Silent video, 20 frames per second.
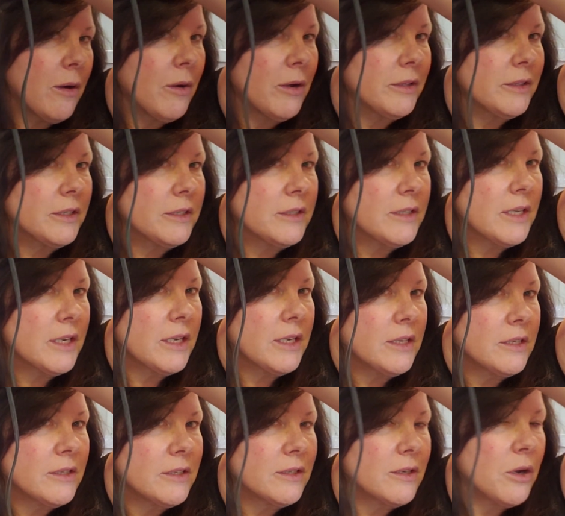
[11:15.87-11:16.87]
hot this thing
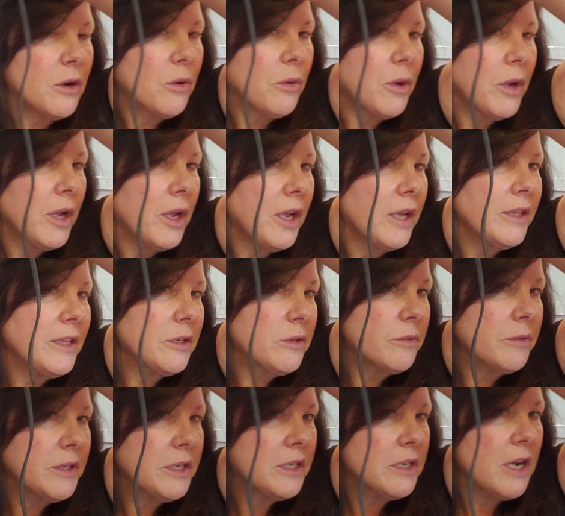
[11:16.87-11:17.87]
is. So this
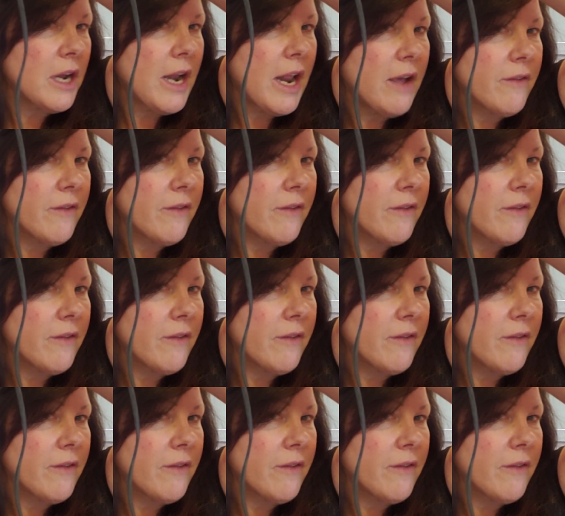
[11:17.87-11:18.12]
one does not